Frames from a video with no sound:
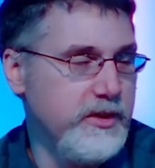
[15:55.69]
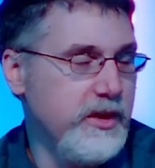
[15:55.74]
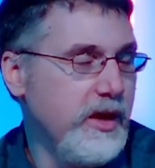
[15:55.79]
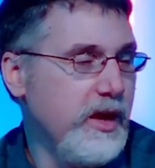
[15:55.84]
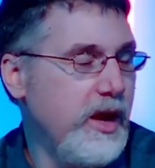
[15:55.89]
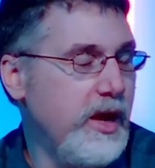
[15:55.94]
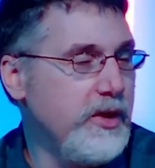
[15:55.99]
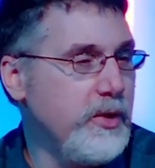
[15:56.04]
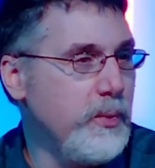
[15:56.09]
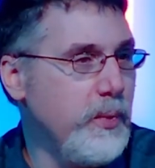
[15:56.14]

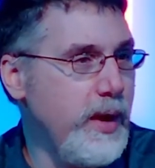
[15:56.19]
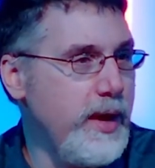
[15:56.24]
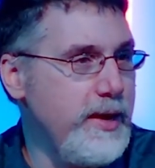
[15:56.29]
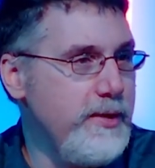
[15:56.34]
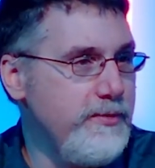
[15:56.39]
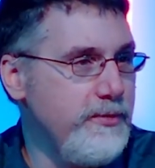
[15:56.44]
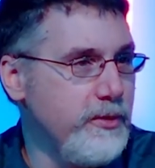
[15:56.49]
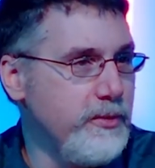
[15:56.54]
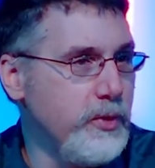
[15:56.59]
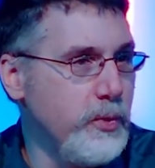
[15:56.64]
and away
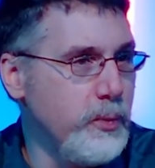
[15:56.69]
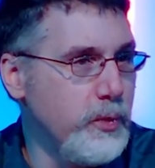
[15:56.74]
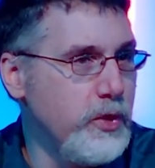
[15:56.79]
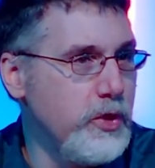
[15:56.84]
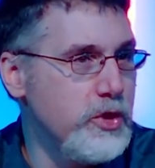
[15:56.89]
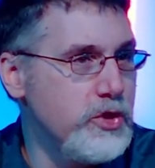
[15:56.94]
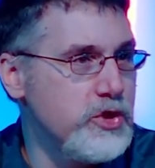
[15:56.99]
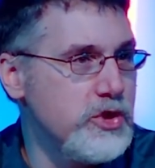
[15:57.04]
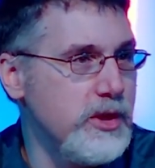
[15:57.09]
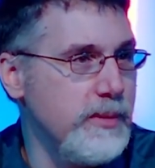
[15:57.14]
from the
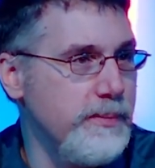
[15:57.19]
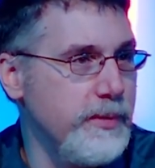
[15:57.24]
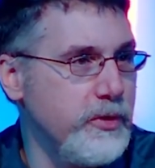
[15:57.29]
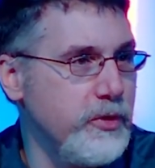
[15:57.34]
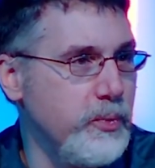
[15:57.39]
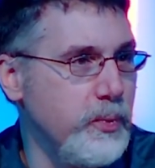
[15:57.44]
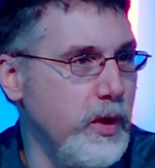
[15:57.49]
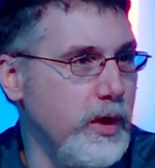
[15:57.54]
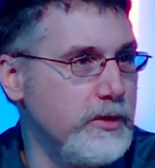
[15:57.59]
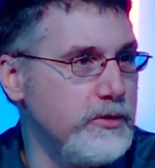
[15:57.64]
worship of the
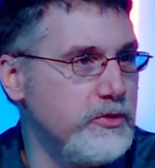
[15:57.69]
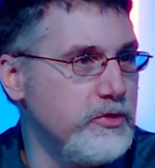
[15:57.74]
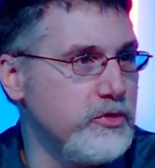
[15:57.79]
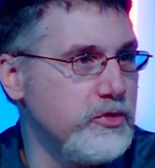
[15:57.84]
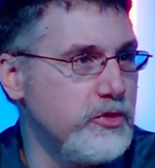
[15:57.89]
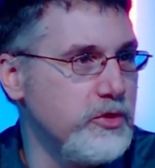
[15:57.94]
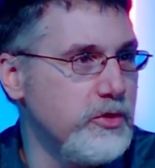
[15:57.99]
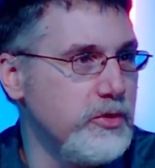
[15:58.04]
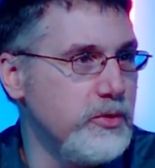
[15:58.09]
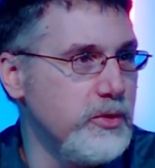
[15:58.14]
one
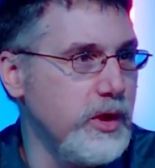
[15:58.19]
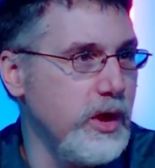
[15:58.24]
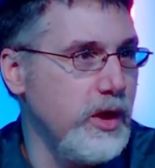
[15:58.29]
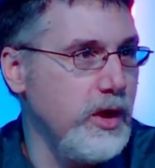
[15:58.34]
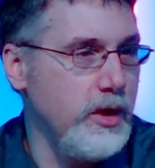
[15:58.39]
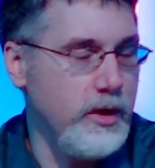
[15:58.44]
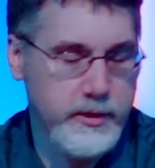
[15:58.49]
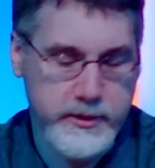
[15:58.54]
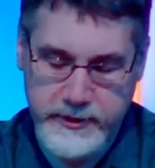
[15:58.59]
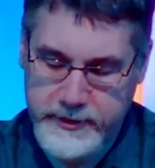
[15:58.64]
true God.
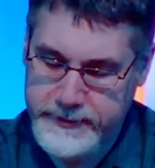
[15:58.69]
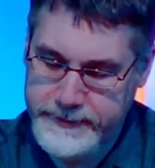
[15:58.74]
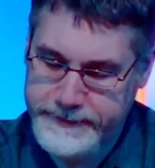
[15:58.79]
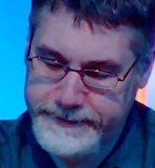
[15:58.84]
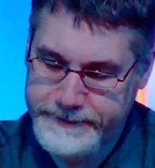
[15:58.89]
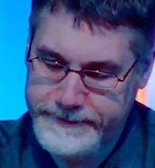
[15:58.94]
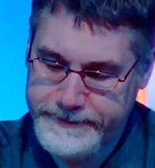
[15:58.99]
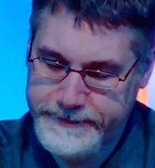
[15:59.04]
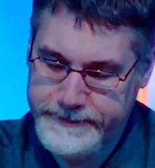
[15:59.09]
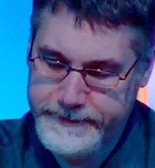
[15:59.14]

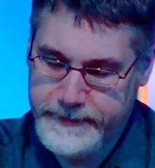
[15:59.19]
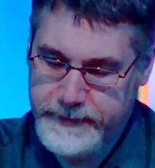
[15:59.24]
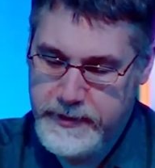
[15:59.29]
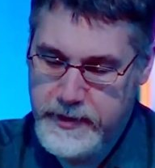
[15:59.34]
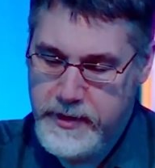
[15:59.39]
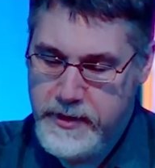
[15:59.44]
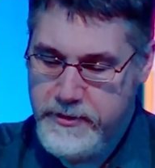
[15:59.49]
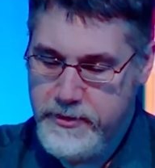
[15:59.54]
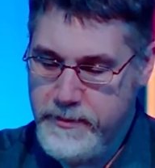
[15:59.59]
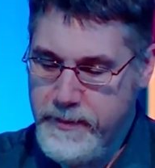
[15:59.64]

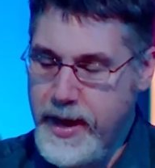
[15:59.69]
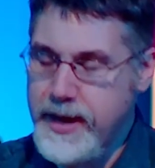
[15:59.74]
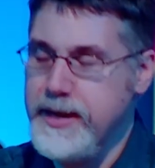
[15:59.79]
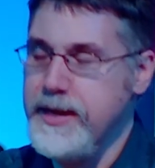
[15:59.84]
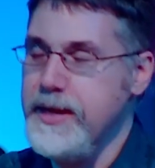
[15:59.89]
For many